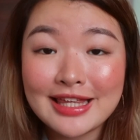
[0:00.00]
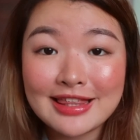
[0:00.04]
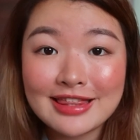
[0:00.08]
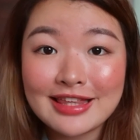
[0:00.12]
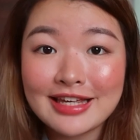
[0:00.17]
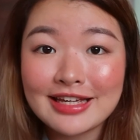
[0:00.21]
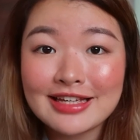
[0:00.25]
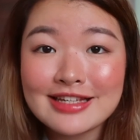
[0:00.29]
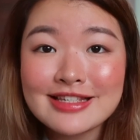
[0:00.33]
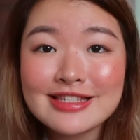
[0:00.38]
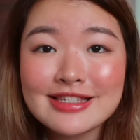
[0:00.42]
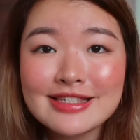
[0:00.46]

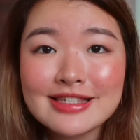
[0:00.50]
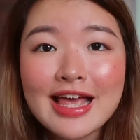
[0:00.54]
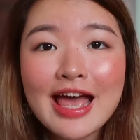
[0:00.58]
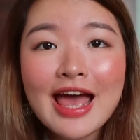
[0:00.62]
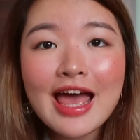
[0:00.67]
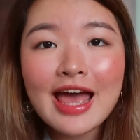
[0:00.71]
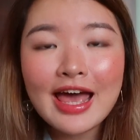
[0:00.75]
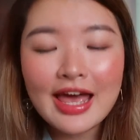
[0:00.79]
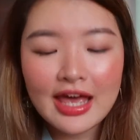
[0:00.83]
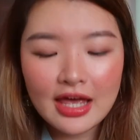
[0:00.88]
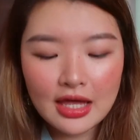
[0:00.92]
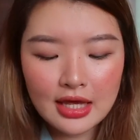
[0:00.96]
things,
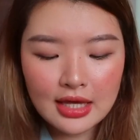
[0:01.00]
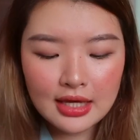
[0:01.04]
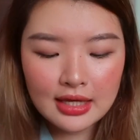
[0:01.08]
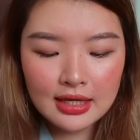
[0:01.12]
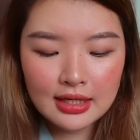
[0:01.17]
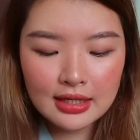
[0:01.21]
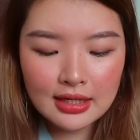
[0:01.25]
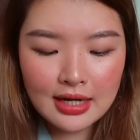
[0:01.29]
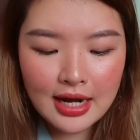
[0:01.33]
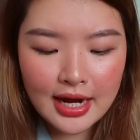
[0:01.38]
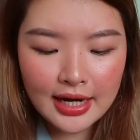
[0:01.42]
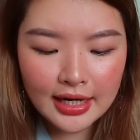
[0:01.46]

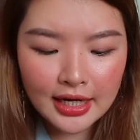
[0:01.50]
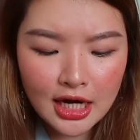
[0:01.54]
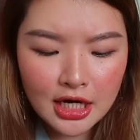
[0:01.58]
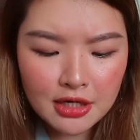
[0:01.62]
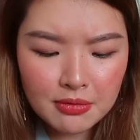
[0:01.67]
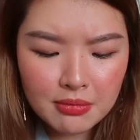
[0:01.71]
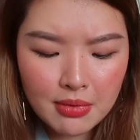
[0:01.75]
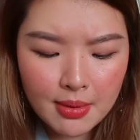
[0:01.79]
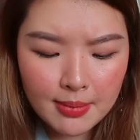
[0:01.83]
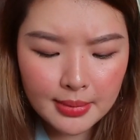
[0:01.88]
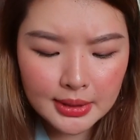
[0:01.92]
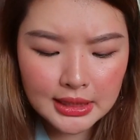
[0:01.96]
and I
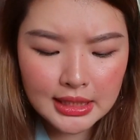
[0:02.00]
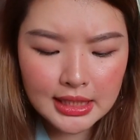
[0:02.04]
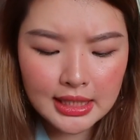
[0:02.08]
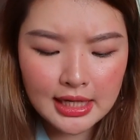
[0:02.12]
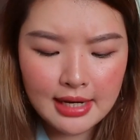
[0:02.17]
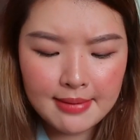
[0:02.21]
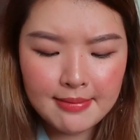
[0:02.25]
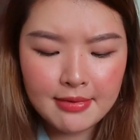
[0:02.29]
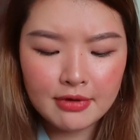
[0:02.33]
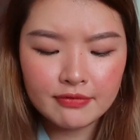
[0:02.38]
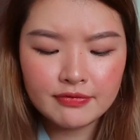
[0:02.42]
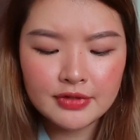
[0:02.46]
can't remember the
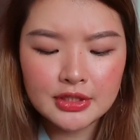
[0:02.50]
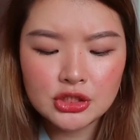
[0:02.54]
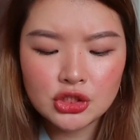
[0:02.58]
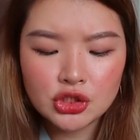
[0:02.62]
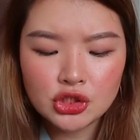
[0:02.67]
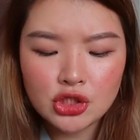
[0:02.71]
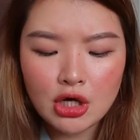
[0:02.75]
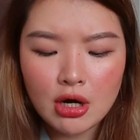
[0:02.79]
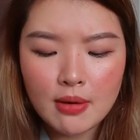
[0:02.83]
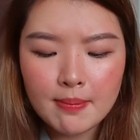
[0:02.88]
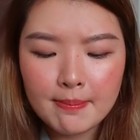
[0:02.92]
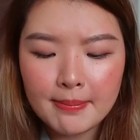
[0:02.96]
name of this
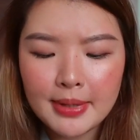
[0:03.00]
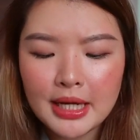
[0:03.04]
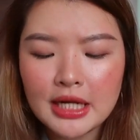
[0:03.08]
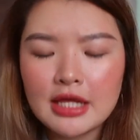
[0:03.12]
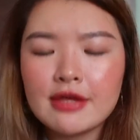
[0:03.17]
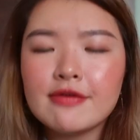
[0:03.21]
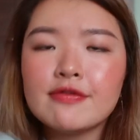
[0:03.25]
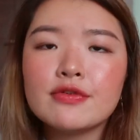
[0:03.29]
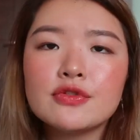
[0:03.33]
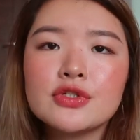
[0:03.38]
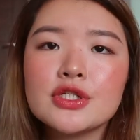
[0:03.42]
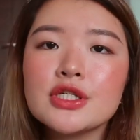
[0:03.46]
shop, but
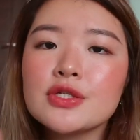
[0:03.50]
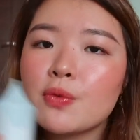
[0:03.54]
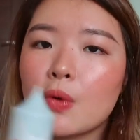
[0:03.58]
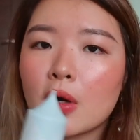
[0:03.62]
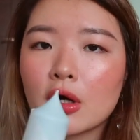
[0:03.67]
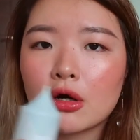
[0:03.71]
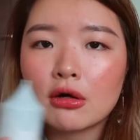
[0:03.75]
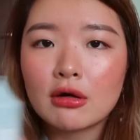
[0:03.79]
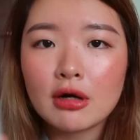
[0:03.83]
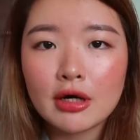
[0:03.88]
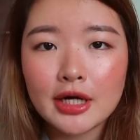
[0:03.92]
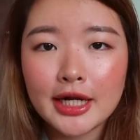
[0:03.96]
if you just
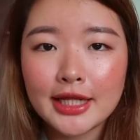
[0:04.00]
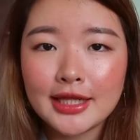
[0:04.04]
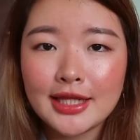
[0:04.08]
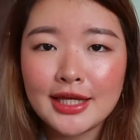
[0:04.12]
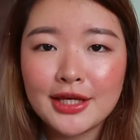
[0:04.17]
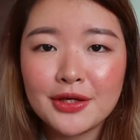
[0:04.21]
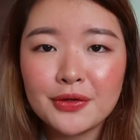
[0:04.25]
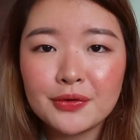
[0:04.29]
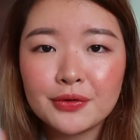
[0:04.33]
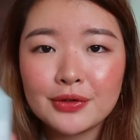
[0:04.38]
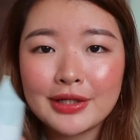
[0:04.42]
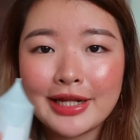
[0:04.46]
walk around, I
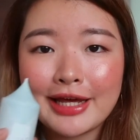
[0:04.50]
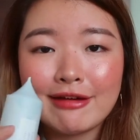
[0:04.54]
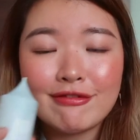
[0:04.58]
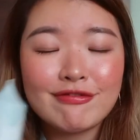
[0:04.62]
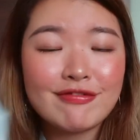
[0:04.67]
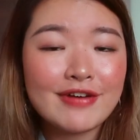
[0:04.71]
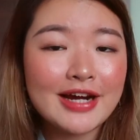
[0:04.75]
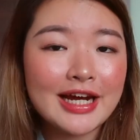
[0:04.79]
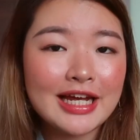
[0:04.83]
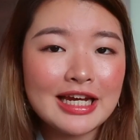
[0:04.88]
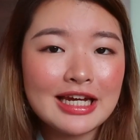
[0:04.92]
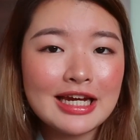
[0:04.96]
think you'll like
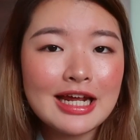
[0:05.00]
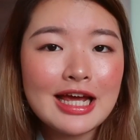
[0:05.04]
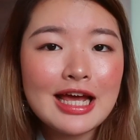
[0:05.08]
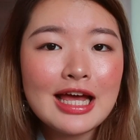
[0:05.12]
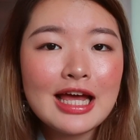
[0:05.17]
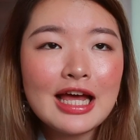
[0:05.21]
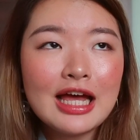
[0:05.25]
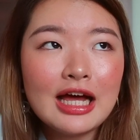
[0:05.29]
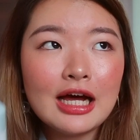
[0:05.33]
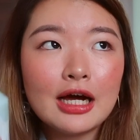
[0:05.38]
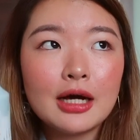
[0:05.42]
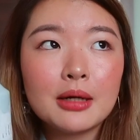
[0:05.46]
find
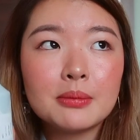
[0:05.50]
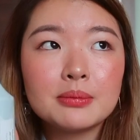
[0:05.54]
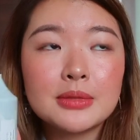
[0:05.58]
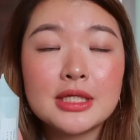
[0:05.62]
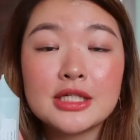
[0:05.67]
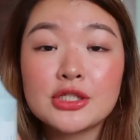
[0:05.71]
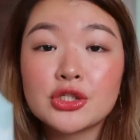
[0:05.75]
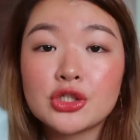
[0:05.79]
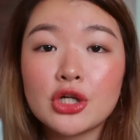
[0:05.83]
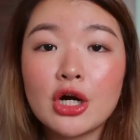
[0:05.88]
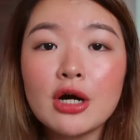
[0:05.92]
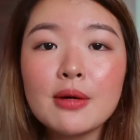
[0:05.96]

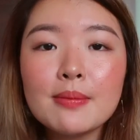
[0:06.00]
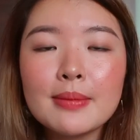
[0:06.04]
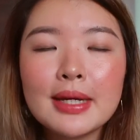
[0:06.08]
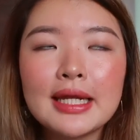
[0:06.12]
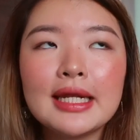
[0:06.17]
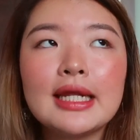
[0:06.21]
the shop.